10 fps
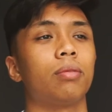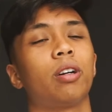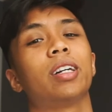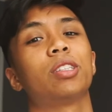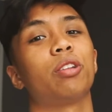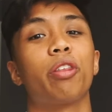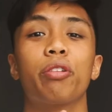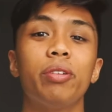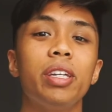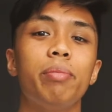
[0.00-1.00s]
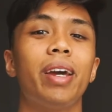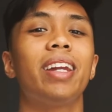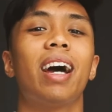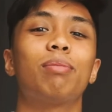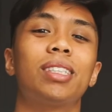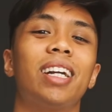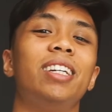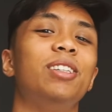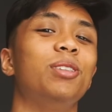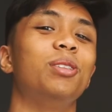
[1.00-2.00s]
Alright, so 3 main apps that I
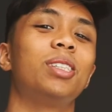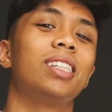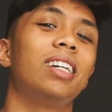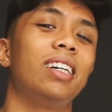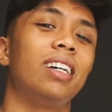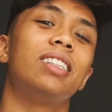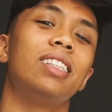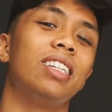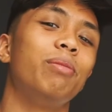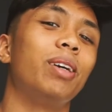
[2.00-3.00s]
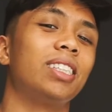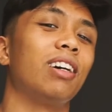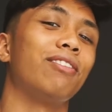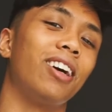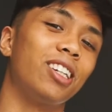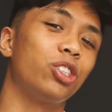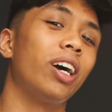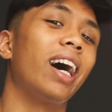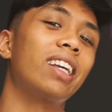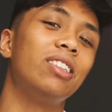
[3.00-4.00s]
use to keep myself on
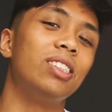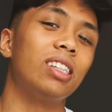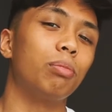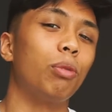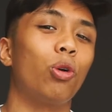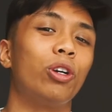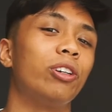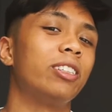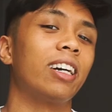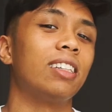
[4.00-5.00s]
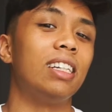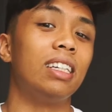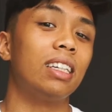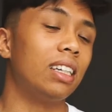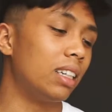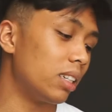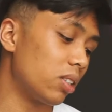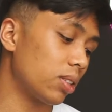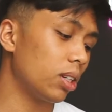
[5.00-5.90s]
track using the Pomodoro technique is